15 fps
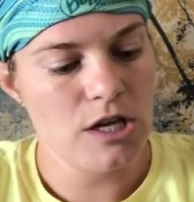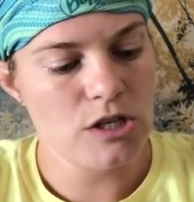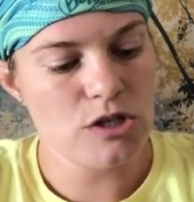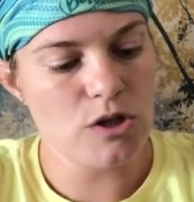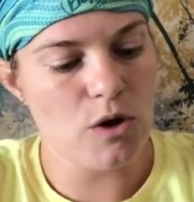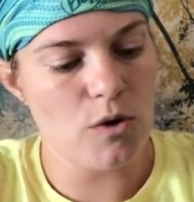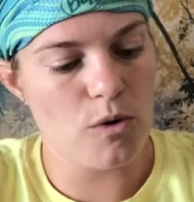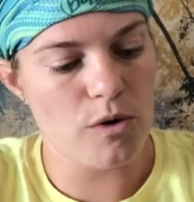
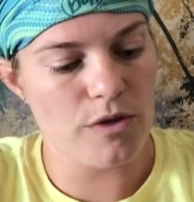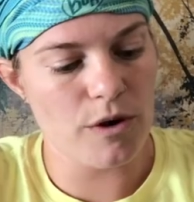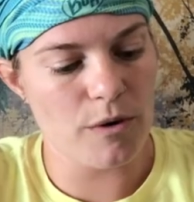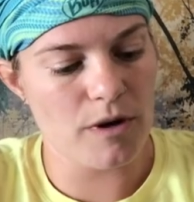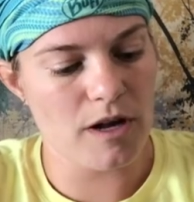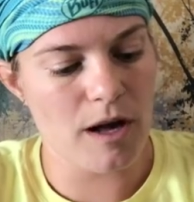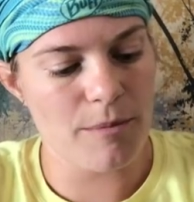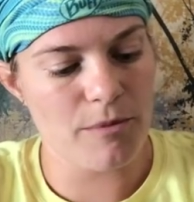So there
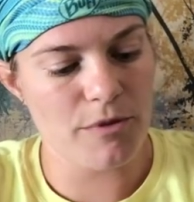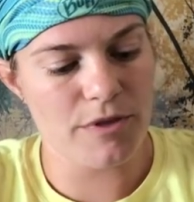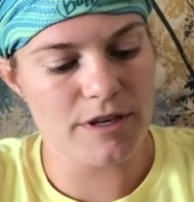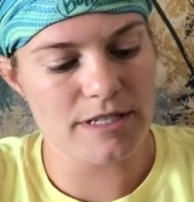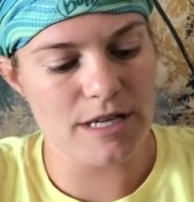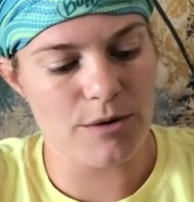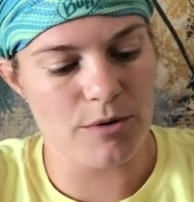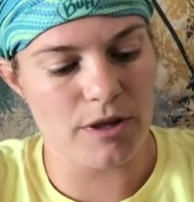were a couple of
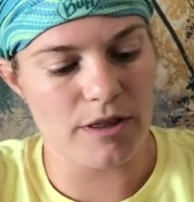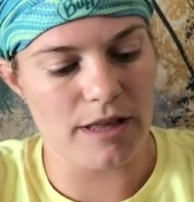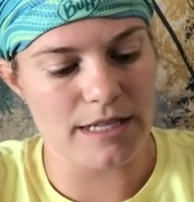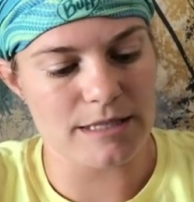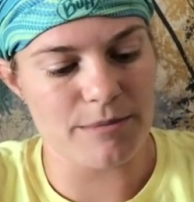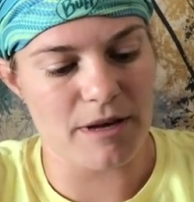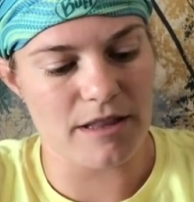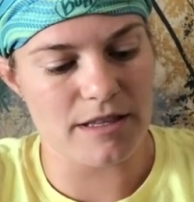things I really
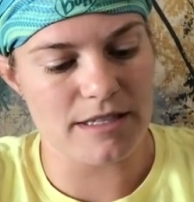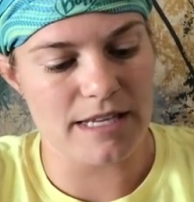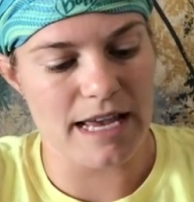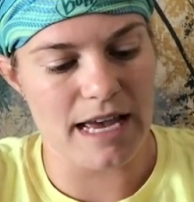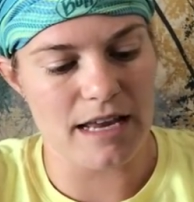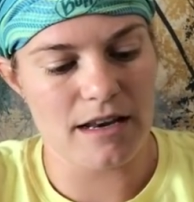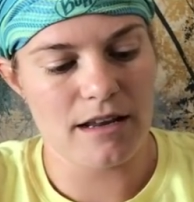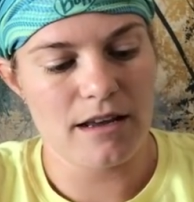liked about this
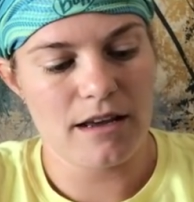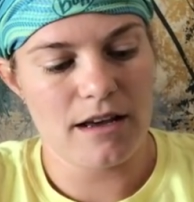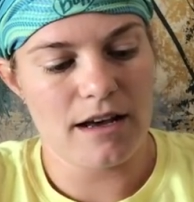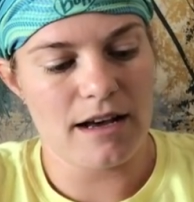hat.